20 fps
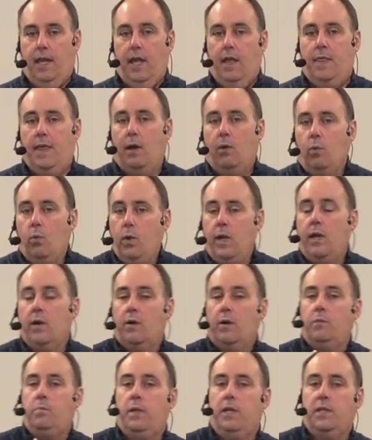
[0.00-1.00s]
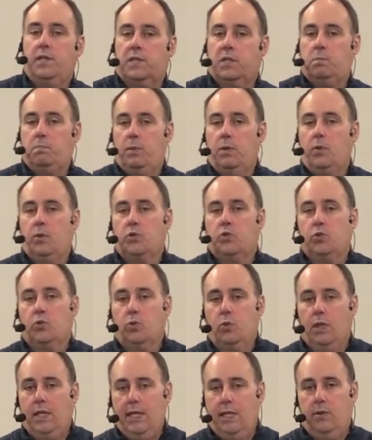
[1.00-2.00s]
That we are to be the
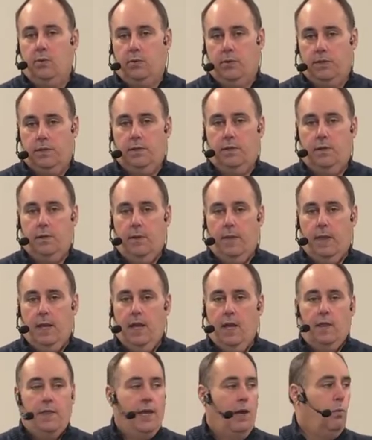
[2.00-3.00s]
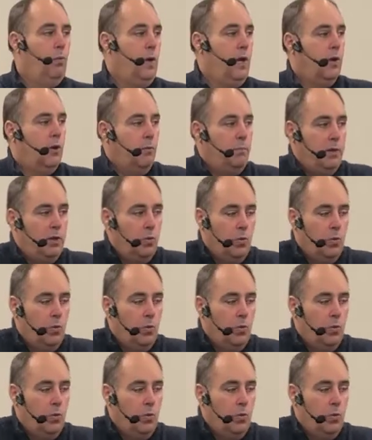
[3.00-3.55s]
spiritual leaders, that we are to be the